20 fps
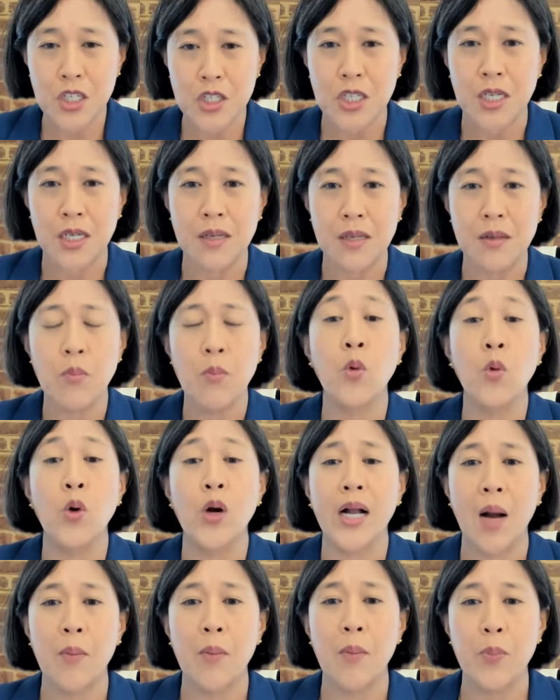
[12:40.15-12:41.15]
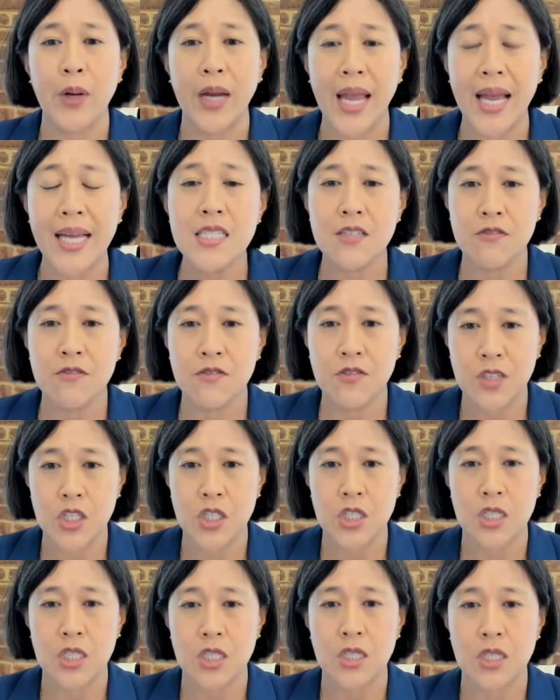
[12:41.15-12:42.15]
more comprehensive vision
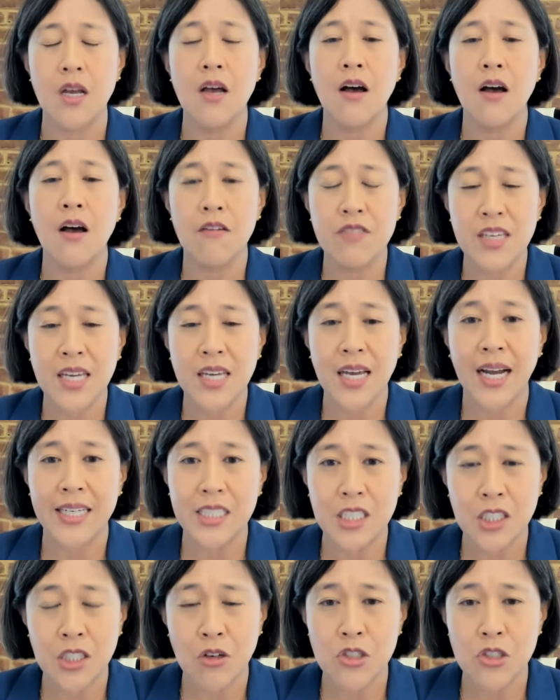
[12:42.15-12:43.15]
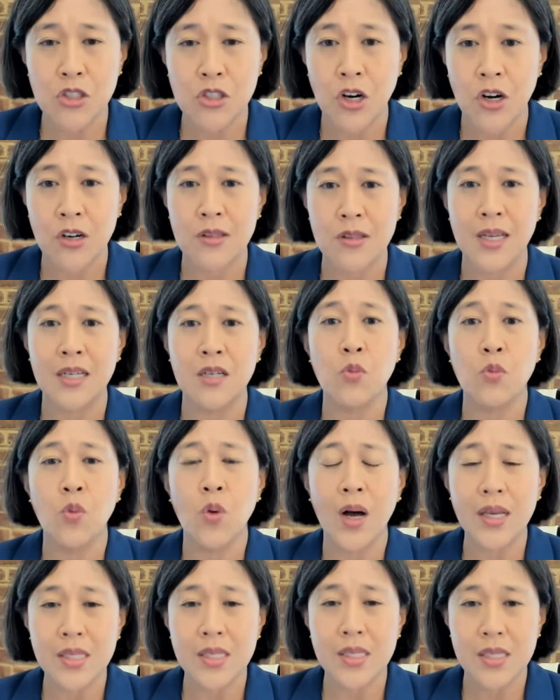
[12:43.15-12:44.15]
of the ITO Charter, that it
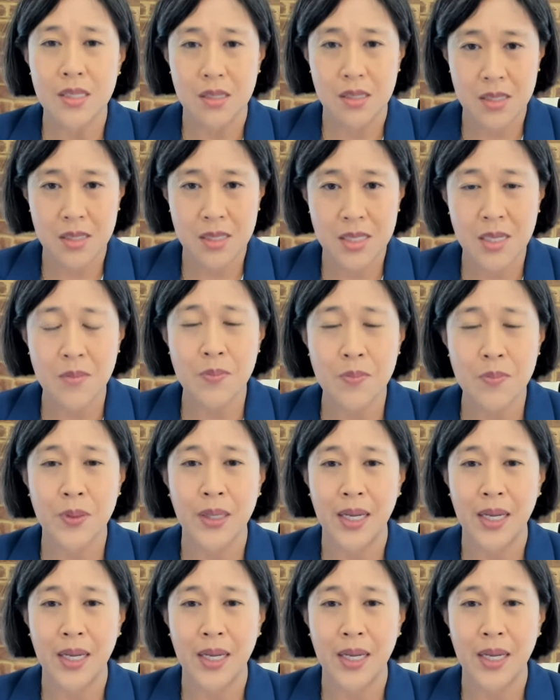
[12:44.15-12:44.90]
wasn't simply